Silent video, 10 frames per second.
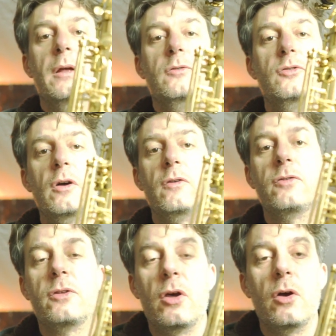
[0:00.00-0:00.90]

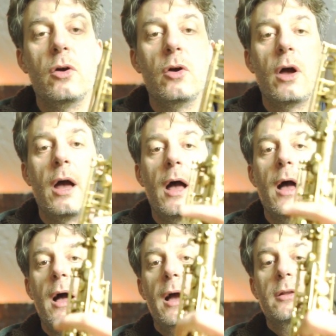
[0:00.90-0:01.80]
just
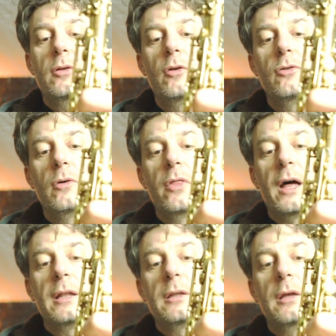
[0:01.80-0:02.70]
I told you
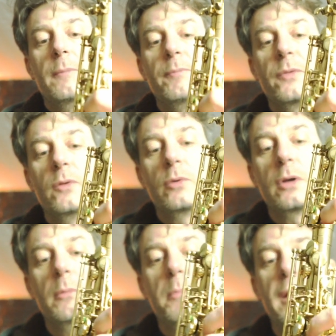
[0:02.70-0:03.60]
that we
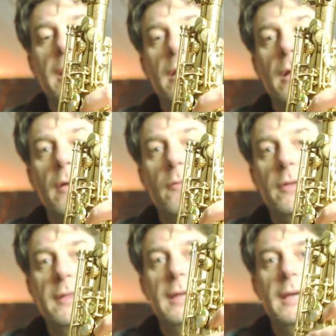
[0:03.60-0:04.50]
can play the
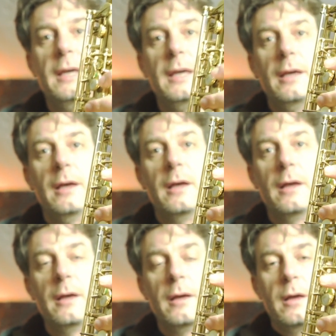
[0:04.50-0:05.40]
C,
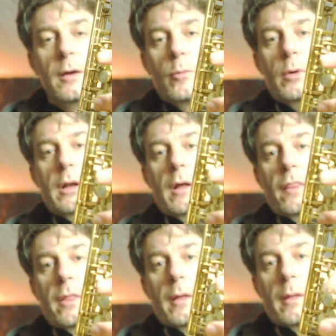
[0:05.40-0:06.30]
we
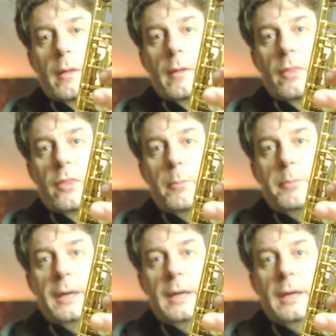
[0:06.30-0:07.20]
learn the
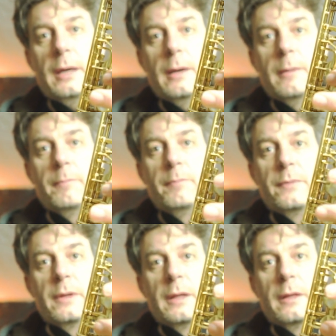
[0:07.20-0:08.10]
B.
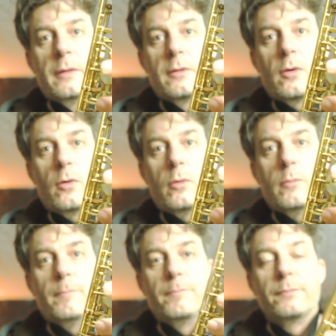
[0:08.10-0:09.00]

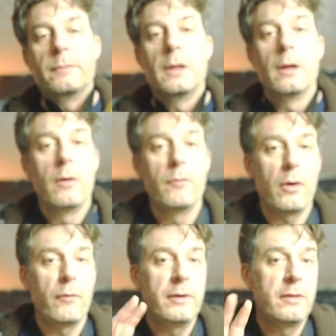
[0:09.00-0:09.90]
So
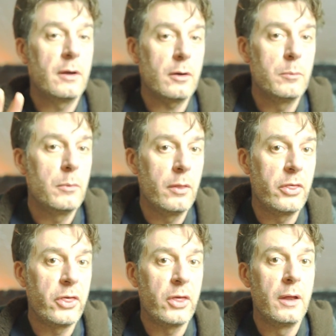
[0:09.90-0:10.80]
for this second
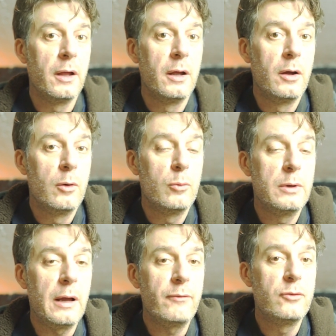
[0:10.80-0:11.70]
month
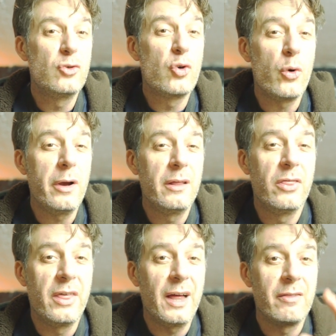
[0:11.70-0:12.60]
we have to
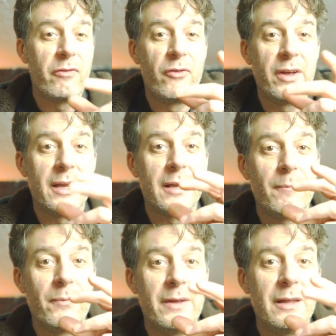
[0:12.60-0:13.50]
train that thing.
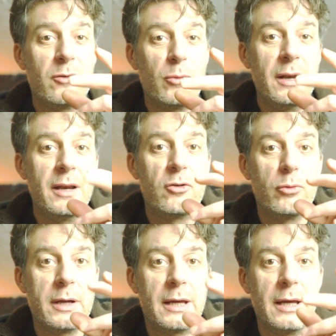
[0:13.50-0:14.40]
It's really
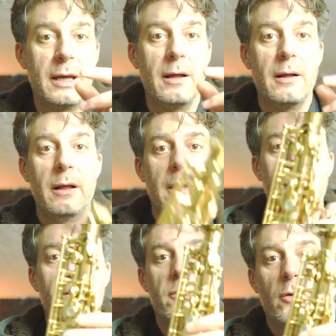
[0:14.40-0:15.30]
tricky.
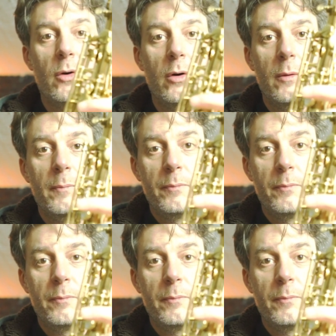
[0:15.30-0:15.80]
So